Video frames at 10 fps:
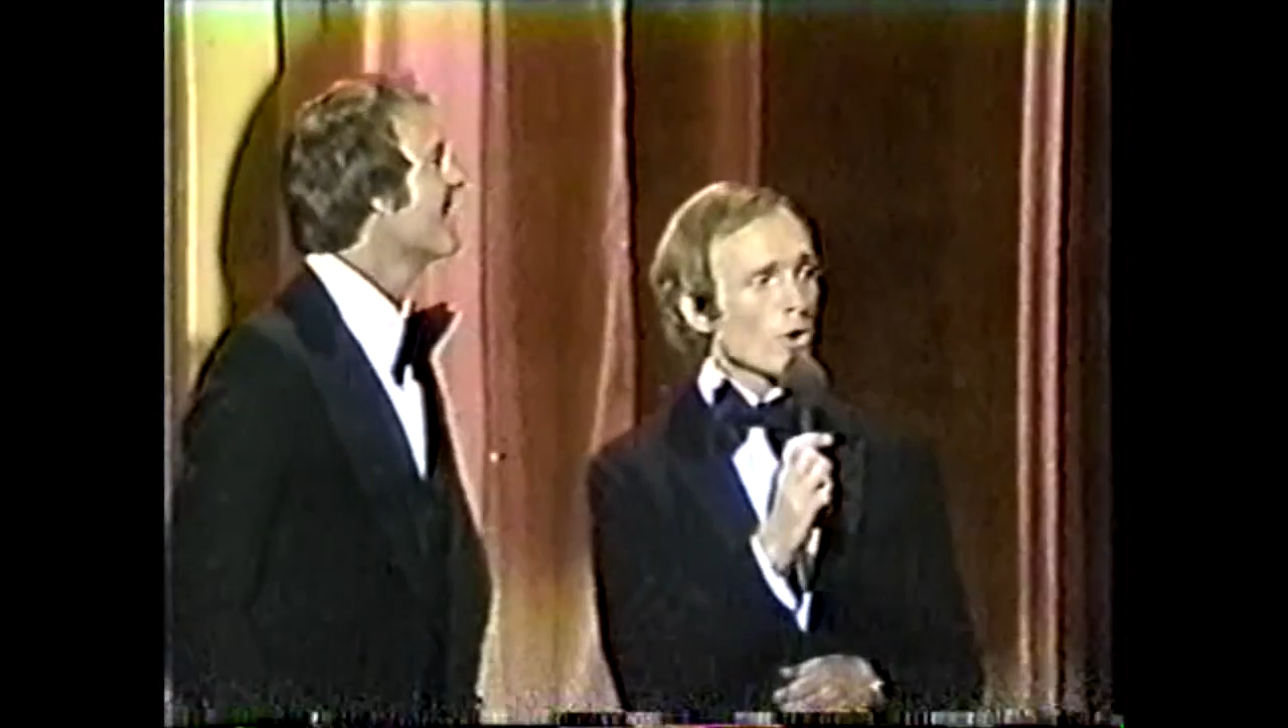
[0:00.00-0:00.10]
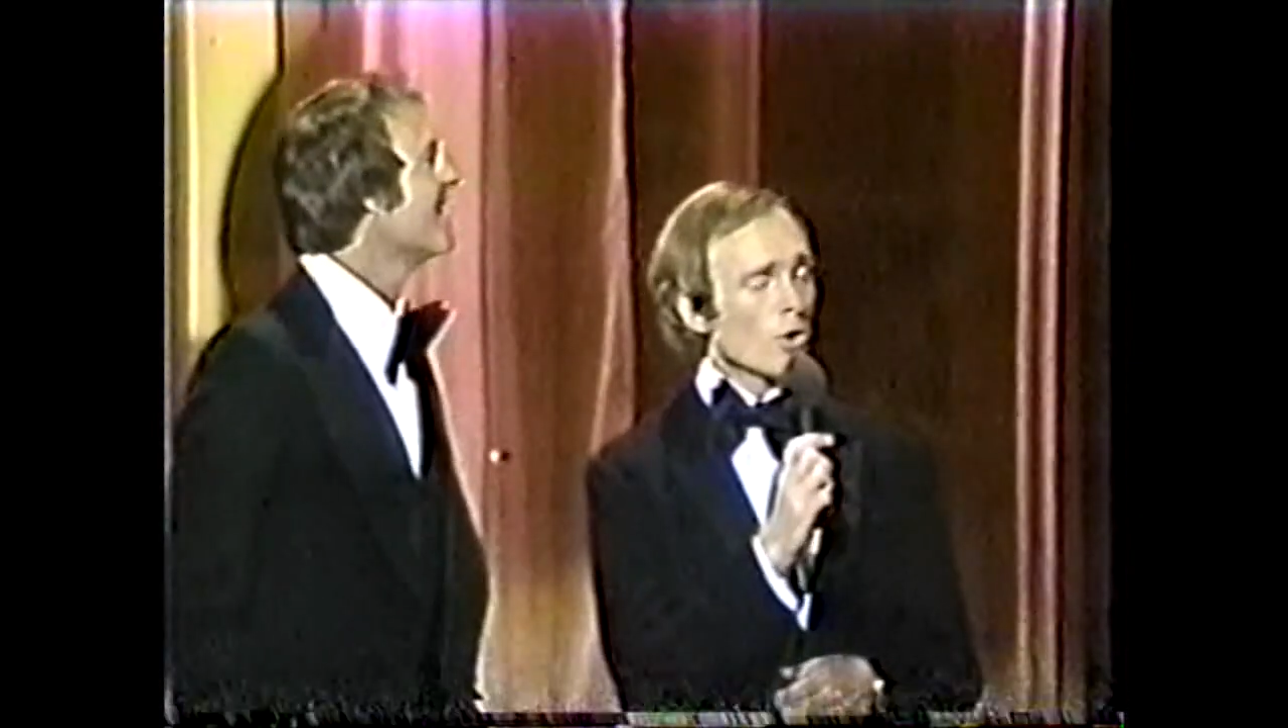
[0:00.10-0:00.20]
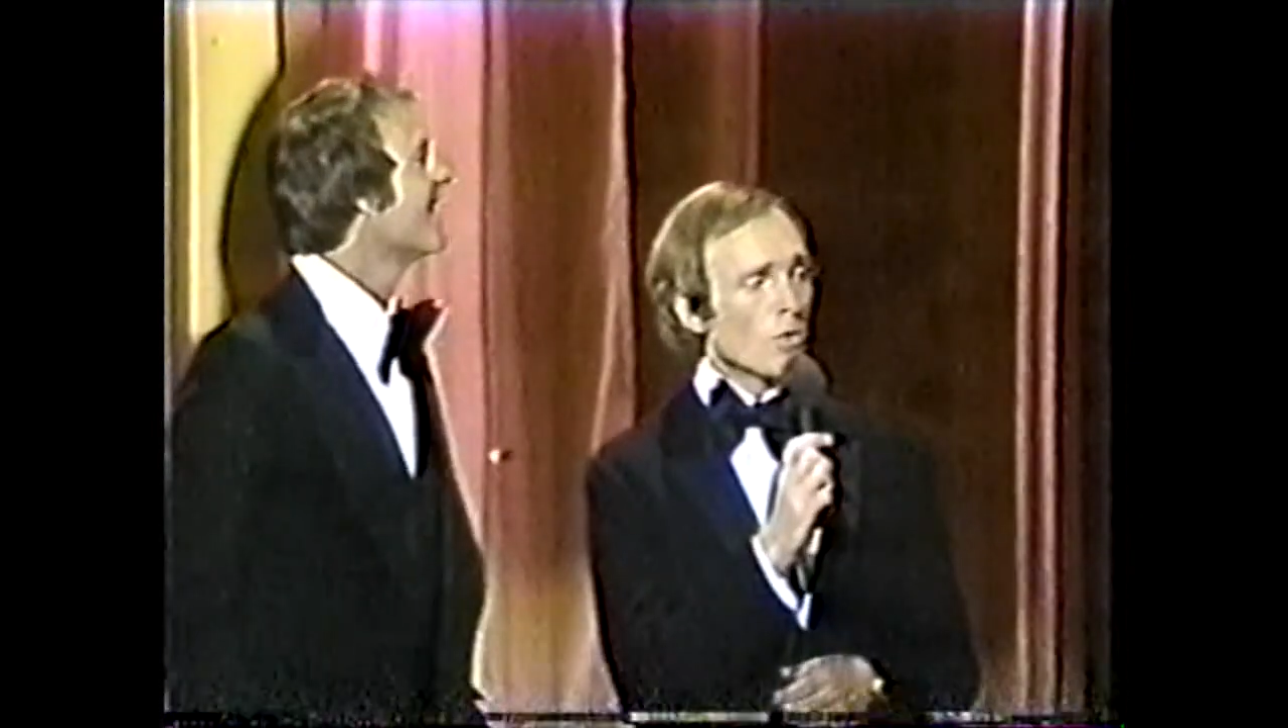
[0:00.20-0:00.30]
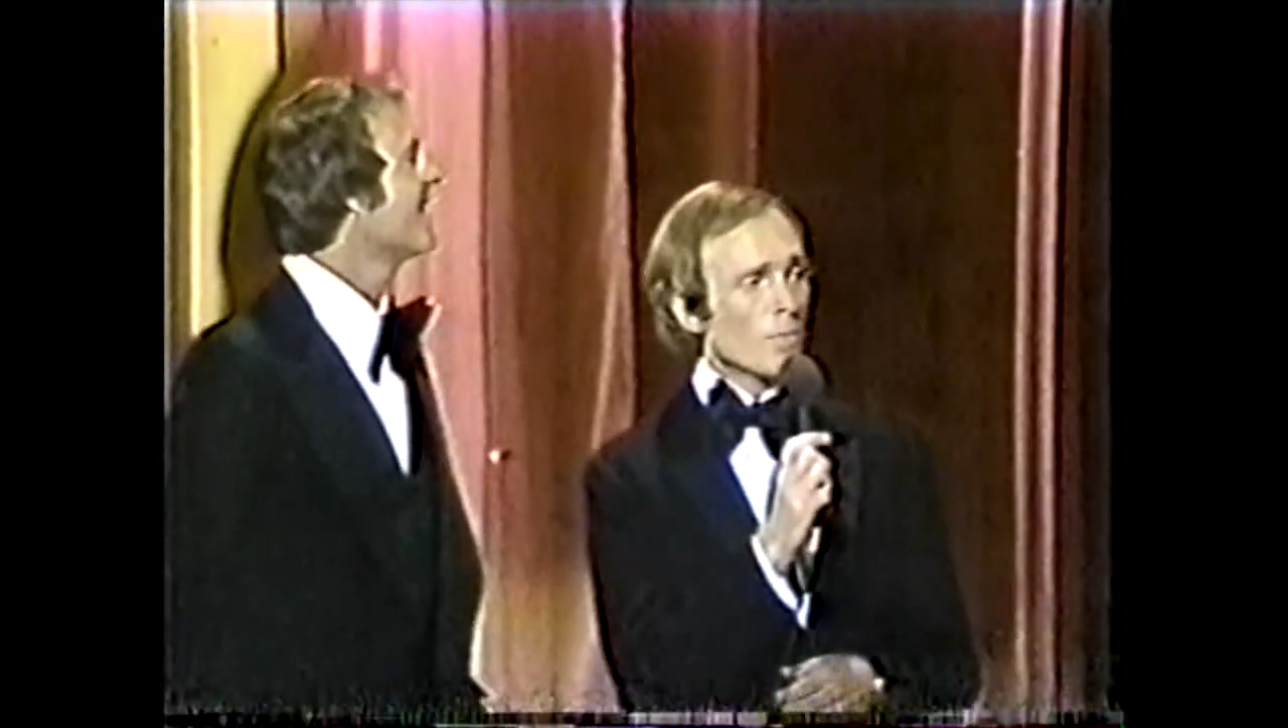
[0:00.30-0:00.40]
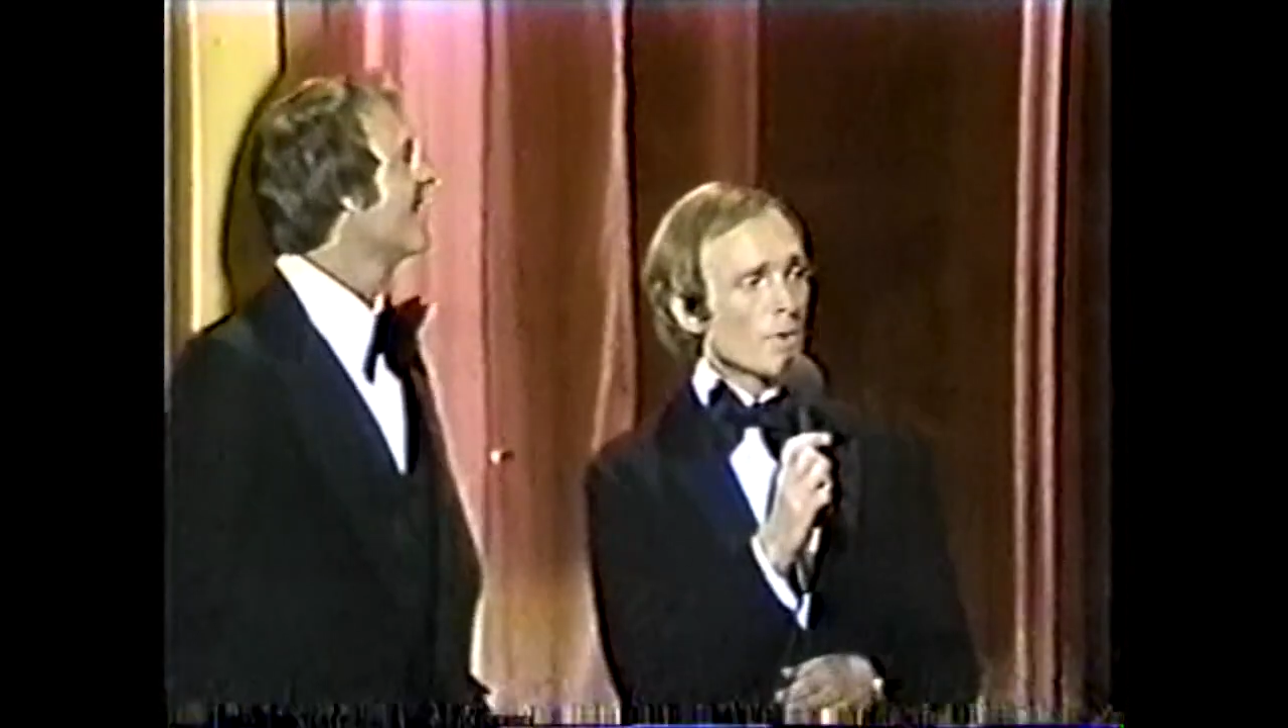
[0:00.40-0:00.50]

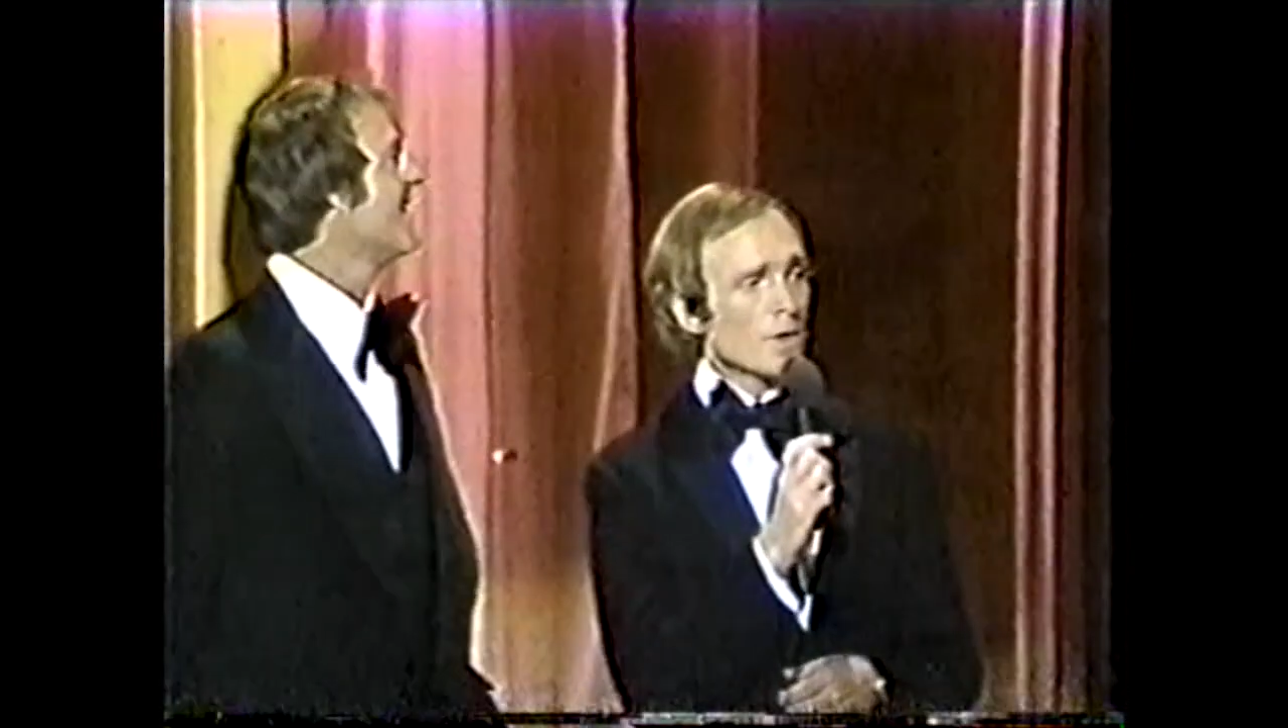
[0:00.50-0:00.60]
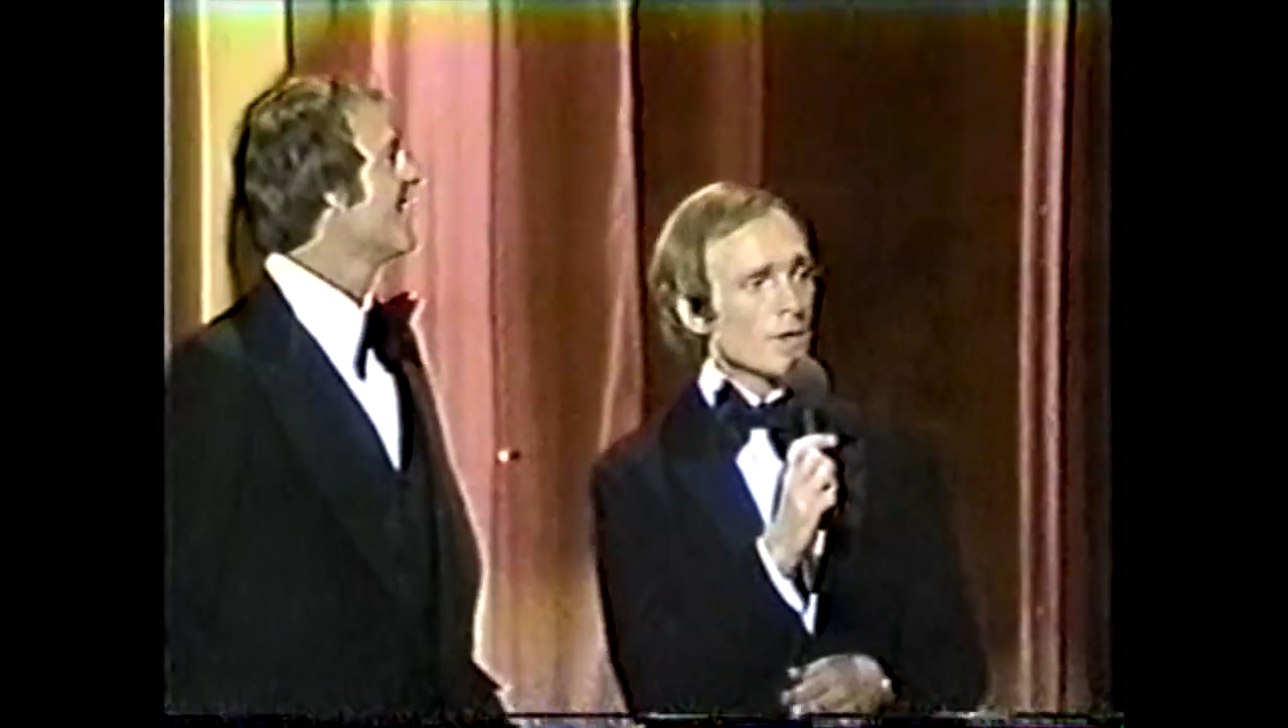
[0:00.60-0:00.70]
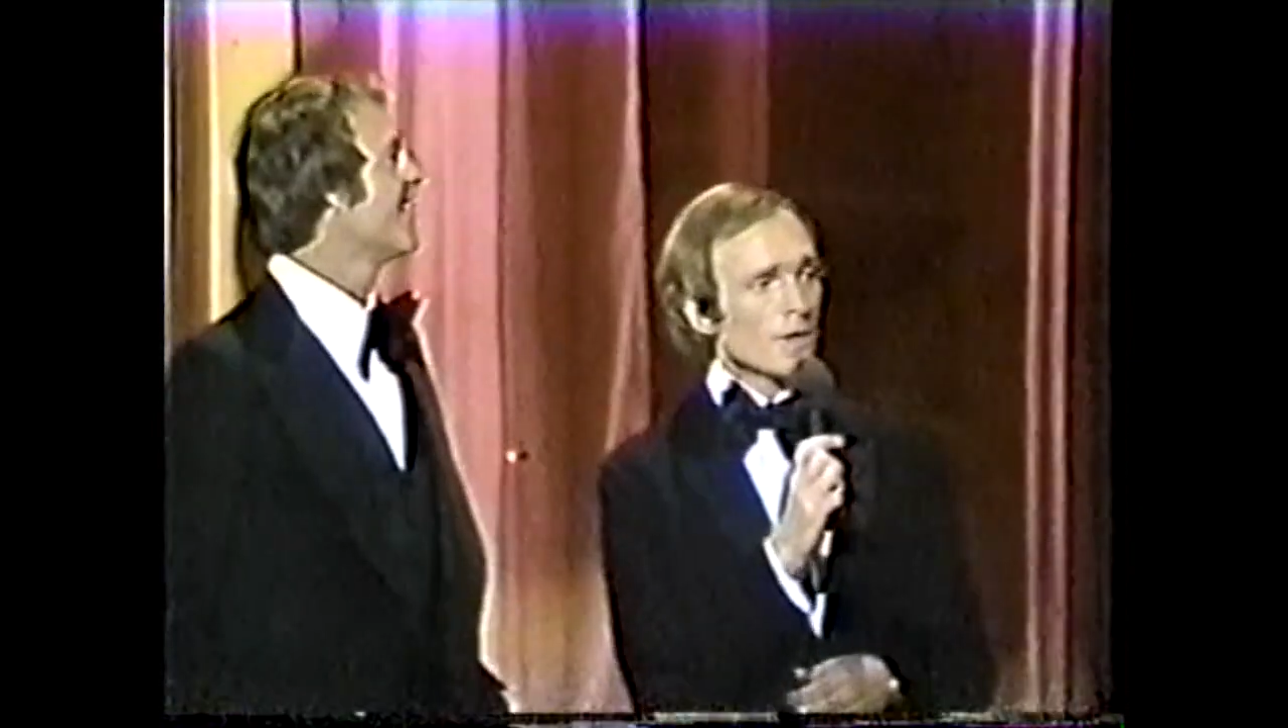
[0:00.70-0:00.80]
Rome